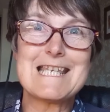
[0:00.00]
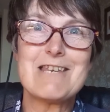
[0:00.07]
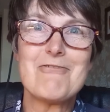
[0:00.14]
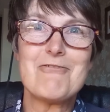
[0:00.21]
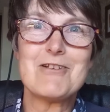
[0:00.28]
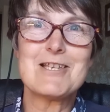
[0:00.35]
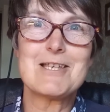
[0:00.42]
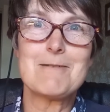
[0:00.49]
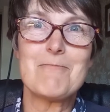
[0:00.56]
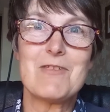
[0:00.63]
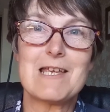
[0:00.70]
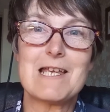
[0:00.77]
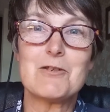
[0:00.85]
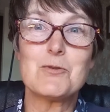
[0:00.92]
is not
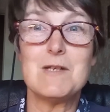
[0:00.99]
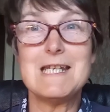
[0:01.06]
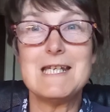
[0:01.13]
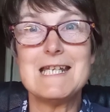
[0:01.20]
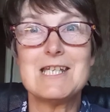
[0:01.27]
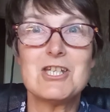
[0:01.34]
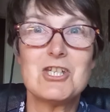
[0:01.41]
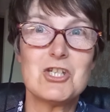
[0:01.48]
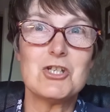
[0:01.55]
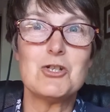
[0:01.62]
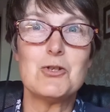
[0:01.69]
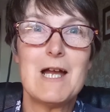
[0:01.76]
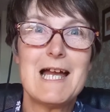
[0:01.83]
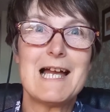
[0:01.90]
something else we need to
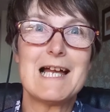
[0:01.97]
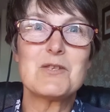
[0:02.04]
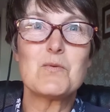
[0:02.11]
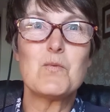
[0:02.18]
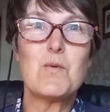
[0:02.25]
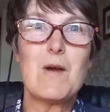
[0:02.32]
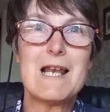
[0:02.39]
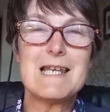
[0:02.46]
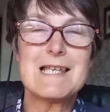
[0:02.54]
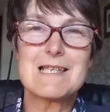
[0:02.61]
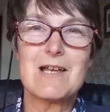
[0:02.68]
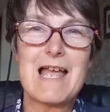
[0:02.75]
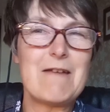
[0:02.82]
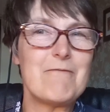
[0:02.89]
do as well
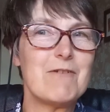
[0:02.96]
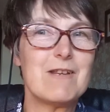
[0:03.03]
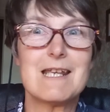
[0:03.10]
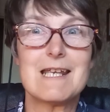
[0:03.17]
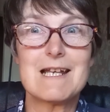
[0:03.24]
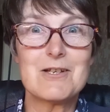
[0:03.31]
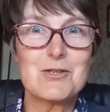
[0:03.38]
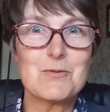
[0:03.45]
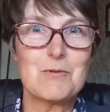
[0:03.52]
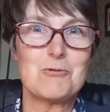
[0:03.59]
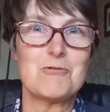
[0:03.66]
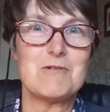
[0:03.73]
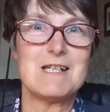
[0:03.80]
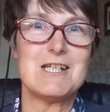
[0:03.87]
as everything else we're
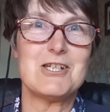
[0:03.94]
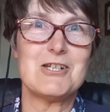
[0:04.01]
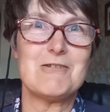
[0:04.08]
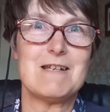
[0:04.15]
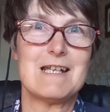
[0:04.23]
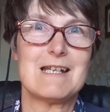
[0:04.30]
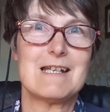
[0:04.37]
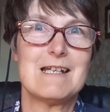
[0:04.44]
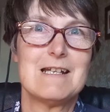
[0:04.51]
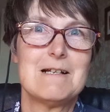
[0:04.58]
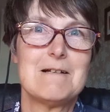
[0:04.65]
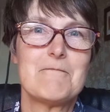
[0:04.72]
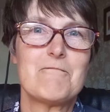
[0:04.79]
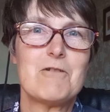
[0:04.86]
already doing.
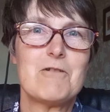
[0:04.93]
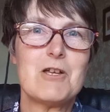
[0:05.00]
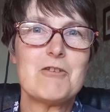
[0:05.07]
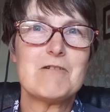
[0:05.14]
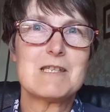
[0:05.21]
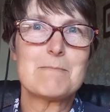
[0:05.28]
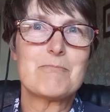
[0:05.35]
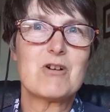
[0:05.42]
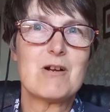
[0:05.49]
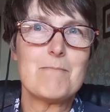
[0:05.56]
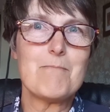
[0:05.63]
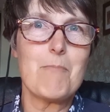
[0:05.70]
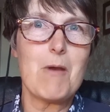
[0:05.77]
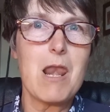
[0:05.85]
Rather, it's a
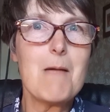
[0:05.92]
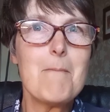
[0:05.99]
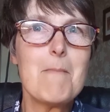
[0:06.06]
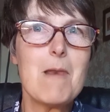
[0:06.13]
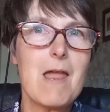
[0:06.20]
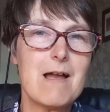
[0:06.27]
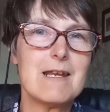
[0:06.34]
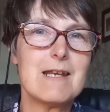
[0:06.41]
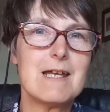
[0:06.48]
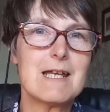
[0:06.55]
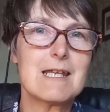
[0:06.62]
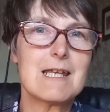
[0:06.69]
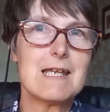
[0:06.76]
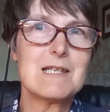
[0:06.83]
plumb line
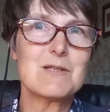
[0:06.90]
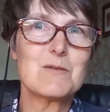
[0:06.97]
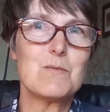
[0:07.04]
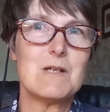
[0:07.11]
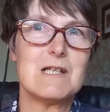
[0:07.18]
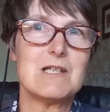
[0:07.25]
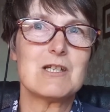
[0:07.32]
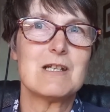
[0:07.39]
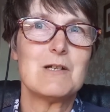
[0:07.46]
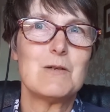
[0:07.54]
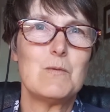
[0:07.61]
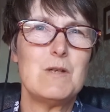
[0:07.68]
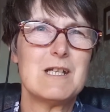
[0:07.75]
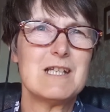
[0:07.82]
against which
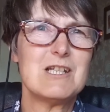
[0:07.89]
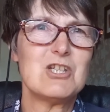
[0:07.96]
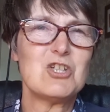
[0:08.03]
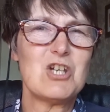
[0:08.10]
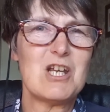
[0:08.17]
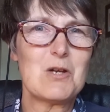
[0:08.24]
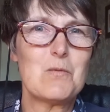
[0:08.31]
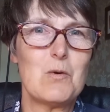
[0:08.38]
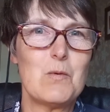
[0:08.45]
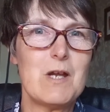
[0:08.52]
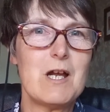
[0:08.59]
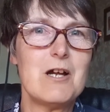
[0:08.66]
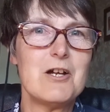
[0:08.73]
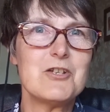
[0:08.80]
we can check what
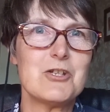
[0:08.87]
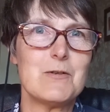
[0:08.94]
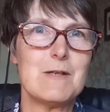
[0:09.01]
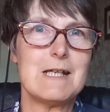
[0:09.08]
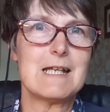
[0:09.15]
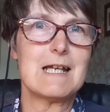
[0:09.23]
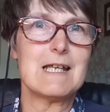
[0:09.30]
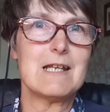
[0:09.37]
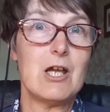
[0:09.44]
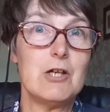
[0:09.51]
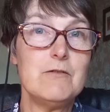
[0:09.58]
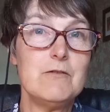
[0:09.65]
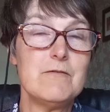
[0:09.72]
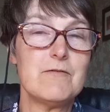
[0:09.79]
we are doing and
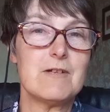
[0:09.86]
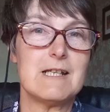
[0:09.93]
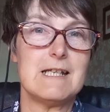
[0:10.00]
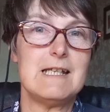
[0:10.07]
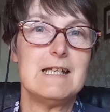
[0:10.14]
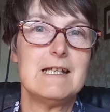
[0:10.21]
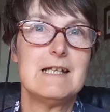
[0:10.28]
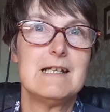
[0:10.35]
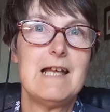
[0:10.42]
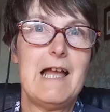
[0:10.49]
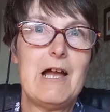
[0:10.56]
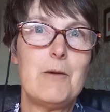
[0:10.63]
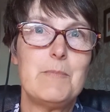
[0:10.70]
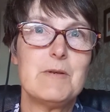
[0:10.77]
hopefully
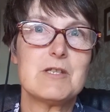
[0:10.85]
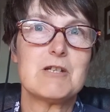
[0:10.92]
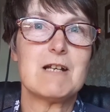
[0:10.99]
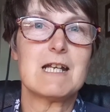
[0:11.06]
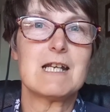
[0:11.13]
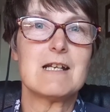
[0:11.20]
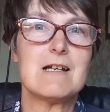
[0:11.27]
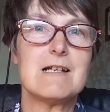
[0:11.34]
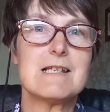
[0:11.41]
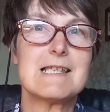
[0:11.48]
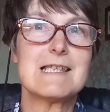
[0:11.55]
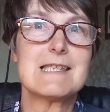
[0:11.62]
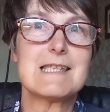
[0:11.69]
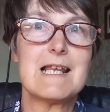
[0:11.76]
help us to
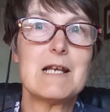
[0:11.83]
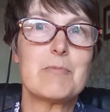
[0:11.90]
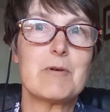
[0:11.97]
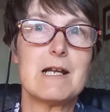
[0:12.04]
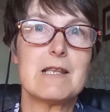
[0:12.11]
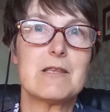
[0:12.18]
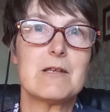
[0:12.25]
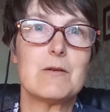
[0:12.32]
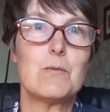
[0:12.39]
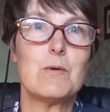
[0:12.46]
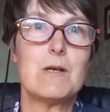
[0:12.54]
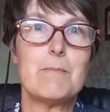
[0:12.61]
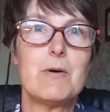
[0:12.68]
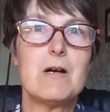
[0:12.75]
recognise and celebrate that
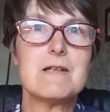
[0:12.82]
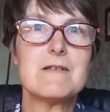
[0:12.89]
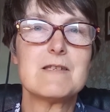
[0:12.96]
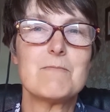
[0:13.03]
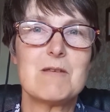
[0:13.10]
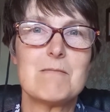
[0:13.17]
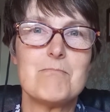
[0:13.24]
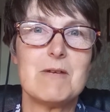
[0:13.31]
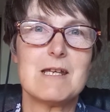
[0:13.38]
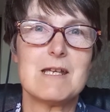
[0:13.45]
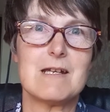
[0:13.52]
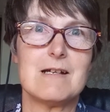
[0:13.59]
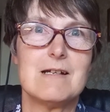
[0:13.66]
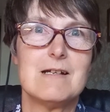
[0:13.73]
we're part of something
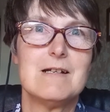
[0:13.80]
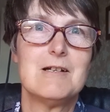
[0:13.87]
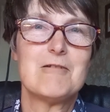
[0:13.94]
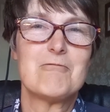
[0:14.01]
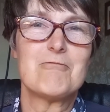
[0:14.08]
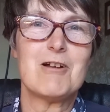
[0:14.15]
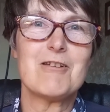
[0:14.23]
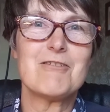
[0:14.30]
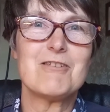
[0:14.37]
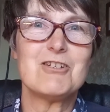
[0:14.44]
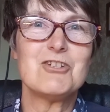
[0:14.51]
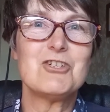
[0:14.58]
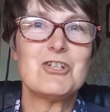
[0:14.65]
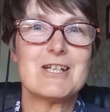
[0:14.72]
bigger rather
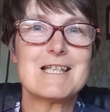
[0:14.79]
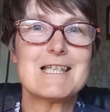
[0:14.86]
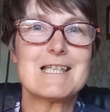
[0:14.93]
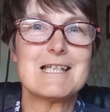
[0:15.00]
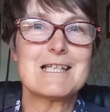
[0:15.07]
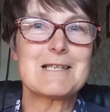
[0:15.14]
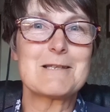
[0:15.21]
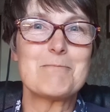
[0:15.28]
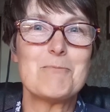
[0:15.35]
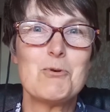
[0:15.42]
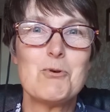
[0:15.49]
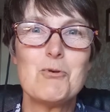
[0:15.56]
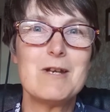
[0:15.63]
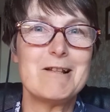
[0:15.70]
than just this
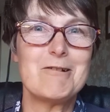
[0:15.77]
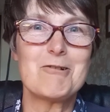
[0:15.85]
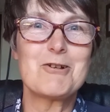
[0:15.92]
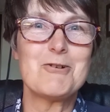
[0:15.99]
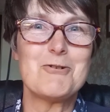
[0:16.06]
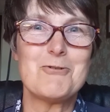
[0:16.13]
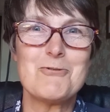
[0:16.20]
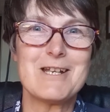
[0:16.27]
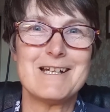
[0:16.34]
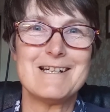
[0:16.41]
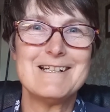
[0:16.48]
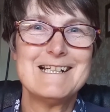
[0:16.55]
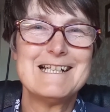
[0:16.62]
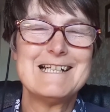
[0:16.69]
small little
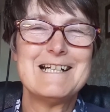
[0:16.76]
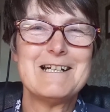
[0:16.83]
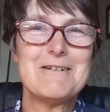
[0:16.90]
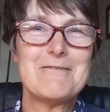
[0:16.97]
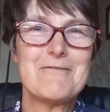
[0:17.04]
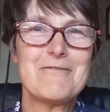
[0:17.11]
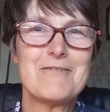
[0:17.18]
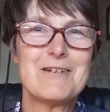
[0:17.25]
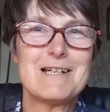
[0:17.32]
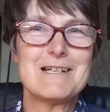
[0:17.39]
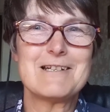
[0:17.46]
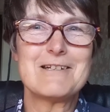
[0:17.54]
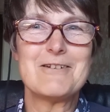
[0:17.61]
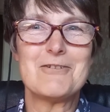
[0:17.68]
corner of
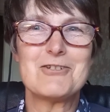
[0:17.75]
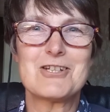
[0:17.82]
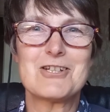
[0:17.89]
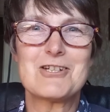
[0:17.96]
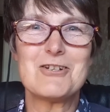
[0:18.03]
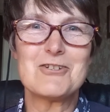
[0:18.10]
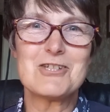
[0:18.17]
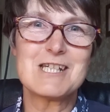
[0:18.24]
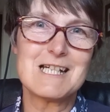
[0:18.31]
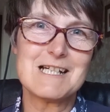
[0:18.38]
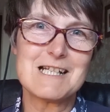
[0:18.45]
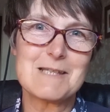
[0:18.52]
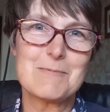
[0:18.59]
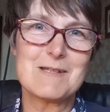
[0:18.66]
not just Gloucester
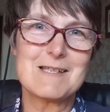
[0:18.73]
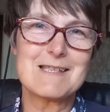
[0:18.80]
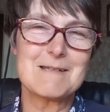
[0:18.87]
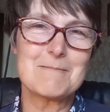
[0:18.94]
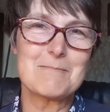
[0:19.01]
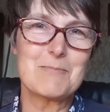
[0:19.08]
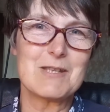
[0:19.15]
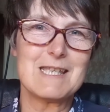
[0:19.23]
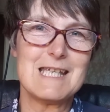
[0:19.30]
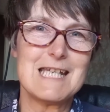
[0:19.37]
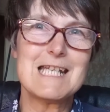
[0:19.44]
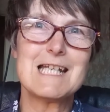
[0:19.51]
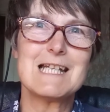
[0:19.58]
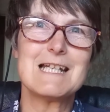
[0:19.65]
Diocese, but
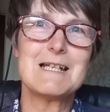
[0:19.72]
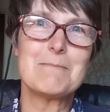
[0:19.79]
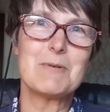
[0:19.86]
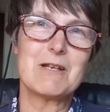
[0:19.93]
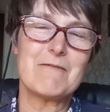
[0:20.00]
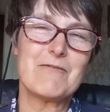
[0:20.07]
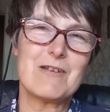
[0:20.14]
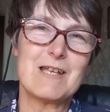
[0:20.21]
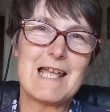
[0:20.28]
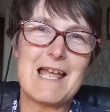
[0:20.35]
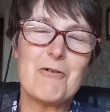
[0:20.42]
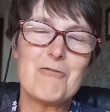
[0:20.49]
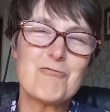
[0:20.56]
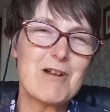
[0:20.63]

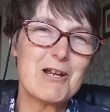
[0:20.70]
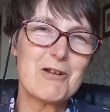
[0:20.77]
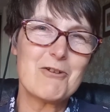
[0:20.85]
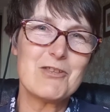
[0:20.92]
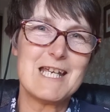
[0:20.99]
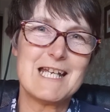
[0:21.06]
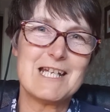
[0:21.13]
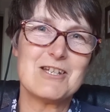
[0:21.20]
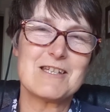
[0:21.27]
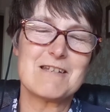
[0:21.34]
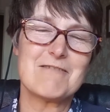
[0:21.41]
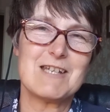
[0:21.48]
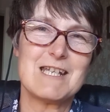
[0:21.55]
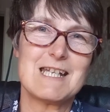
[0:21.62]
right on the
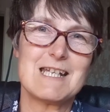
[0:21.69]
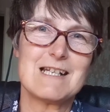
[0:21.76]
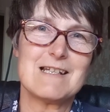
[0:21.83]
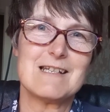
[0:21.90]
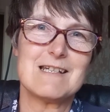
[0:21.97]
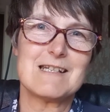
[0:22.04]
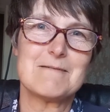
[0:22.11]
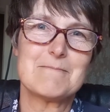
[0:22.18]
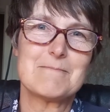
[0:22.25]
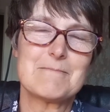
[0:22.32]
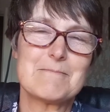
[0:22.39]
edges of England.